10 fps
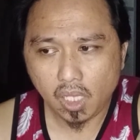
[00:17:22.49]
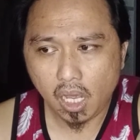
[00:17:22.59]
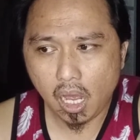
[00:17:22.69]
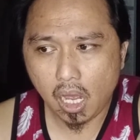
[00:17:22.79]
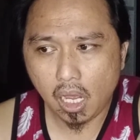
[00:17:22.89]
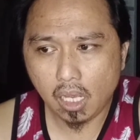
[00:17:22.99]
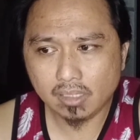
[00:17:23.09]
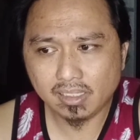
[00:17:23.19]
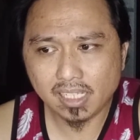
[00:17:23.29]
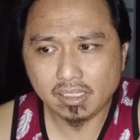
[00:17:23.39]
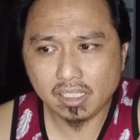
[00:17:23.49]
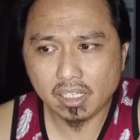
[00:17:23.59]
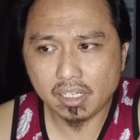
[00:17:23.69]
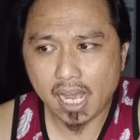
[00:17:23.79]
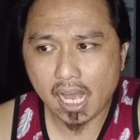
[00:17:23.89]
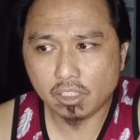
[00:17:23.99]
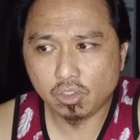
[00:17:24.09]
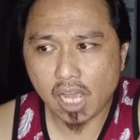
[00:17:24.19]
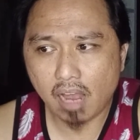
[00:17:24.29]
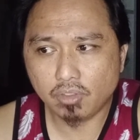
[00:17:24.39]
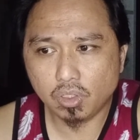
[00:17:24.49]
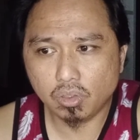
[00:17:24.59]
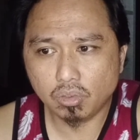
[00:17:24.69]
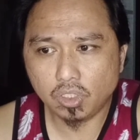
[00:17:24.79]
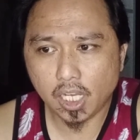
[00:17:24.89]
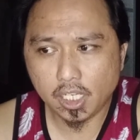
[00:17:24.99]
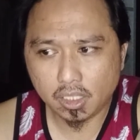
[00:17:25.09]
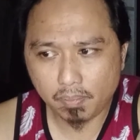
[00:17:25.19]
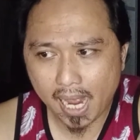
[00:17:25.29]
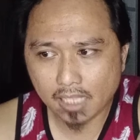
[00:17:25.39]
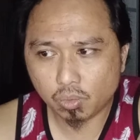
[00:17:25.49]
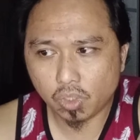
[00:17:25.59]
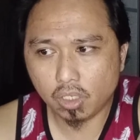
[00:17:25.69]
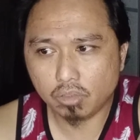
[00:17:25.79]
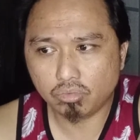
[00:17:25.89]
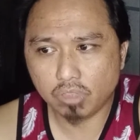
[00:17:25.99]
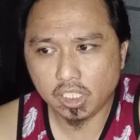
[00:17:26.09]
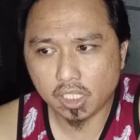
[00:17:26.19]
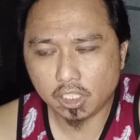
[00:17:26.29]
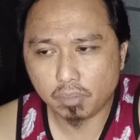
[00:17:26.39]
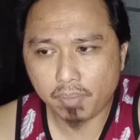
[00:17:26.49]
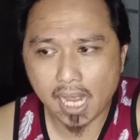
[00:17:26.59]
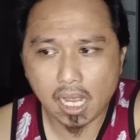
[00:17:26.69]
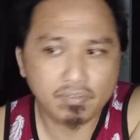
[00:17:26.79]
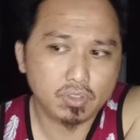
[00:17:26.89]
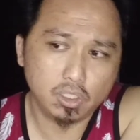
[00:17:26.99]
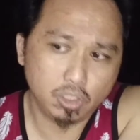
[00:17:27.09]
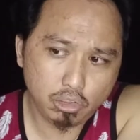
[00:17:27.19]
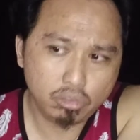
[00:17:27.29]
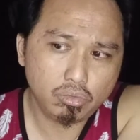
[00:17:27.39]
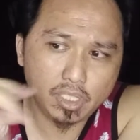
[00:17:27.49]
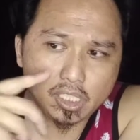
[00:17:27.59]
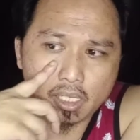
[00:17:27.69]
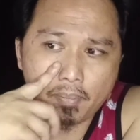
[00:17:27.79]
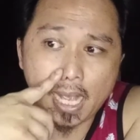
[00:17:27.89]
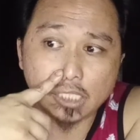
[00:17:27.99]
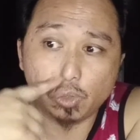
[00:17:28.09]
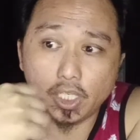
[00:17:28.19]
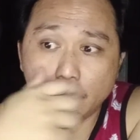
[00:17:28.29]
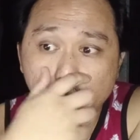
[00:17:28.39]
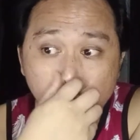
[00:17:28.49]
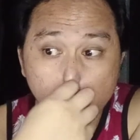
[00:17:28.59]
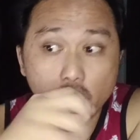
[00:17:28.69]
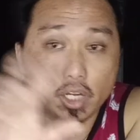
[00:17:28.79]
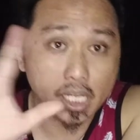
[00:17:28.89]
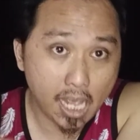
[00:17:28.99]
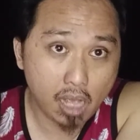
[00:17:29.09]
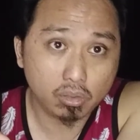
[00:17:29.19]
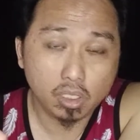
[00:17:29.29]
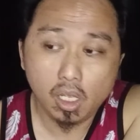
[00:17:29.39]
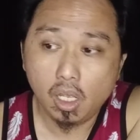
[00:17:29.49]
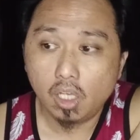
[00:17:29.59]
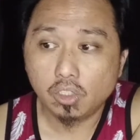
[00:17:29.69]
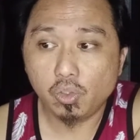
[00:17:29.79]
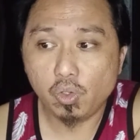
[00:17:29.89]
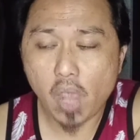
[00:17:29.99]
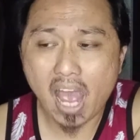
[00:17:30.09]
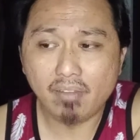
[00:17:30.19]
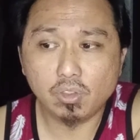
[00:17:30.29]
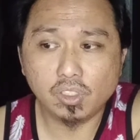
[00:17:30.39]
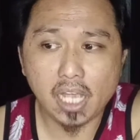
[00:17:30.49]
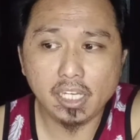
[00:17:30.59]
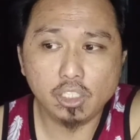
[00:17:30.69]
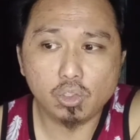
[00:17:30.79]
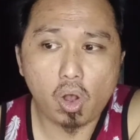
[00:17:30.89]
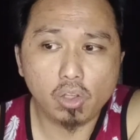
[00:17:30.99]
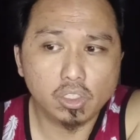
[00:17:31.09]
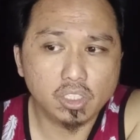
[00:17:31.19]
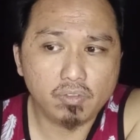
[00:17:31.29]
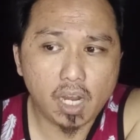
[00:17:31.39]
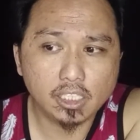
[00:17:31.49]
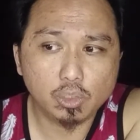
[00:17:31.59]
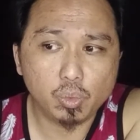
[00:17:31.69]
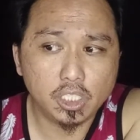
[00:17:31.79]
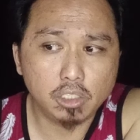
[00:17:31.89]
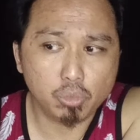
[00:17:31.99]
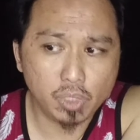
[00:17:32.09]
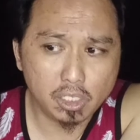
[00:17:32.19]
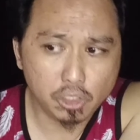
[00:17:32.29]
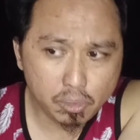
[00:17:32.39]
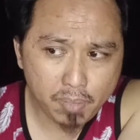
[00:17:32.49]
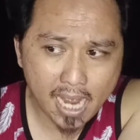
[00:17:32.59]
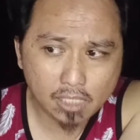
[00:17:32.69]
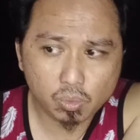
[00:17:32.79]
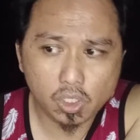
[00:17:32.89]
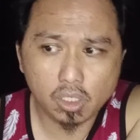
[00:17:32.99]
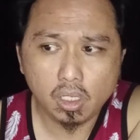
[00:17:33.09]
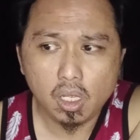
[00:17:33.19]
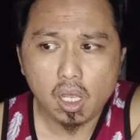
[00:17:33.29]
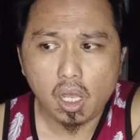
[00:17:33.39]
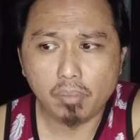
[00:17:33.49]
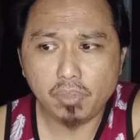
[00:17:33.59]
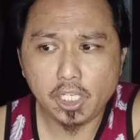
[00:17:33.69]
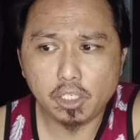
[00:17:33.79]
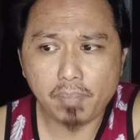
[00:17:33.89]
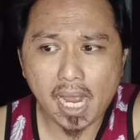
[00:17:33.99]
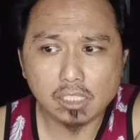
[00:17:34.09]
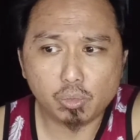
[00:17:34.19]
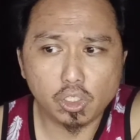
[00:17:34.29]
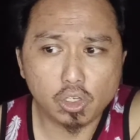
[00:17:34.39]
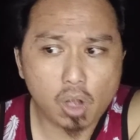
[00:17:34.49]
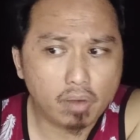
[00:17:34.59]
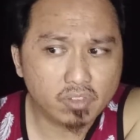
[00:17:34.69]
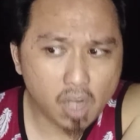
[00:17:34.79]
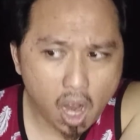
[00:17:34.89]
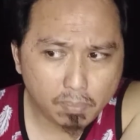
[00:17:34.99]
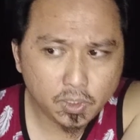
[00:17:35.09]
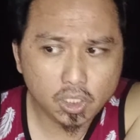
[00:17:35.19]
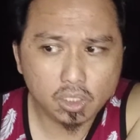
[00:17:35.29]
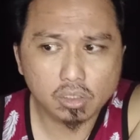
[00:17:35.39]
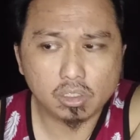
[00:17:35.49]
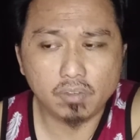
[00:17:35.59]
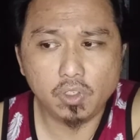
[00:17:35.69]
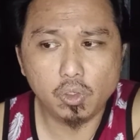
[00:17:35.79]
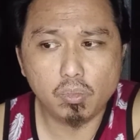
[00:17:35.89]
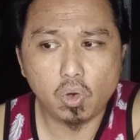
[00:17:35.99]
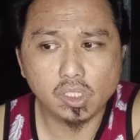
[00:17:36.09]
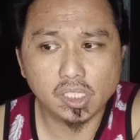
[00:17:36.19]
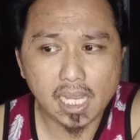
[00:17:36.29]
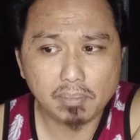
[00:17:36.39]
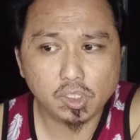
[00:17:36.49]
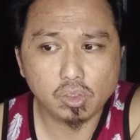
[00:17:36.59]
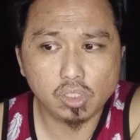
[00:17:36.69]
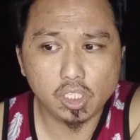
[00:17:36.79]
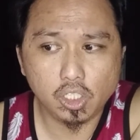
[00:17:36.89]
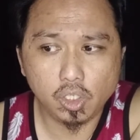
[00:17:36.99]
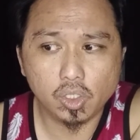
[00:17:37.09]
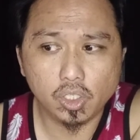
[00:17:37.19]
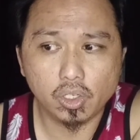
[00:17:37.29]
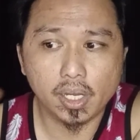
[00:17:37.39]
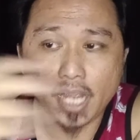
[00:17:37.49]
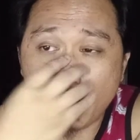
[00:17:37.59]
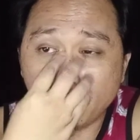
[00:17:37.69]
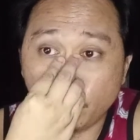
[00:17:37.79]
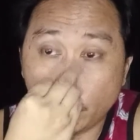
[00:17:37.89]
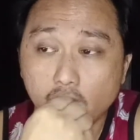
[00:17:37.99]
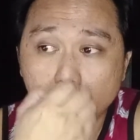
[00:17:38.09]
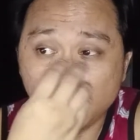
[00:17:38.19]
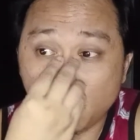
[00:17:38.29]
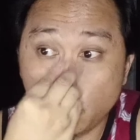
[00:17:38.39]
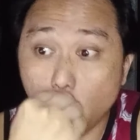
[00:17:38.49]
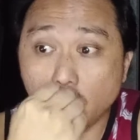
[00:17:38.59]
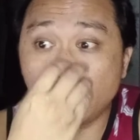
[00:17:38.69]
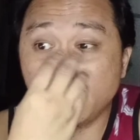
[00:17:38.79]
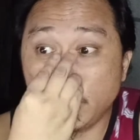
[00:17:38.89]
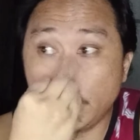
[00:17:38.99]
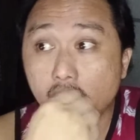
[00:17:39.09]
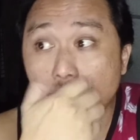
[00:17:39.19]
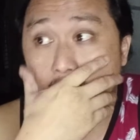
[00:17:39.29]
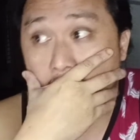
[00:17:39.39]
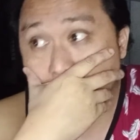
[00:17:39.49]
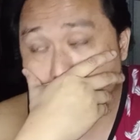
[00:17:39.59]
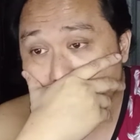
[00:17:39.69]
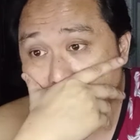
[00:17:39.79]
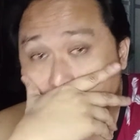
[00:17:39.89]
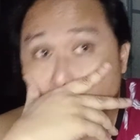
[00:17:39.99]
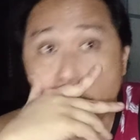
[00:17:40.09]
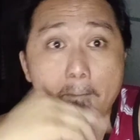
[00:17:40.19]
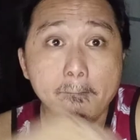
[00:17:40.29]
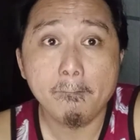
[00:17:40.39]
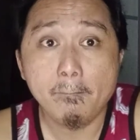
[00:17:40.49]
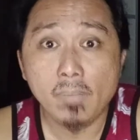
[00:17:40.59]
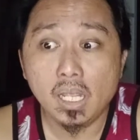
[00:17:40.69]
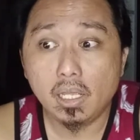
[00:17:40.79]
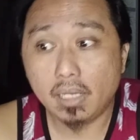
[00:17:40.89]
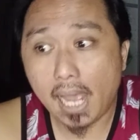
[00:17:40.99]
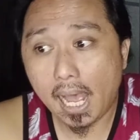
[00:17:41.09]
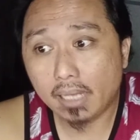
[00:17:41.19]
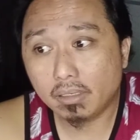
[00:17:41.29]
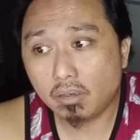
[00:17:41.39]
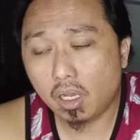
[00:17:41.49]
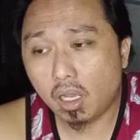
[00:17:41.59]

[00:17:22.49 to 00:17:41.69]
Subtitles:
it says here that you have to change the password, reset your after you reset the password and secure your account. So you have to sign into all your devices with a new password, update your password recovery options, review more steps to secure your account. So those are the information that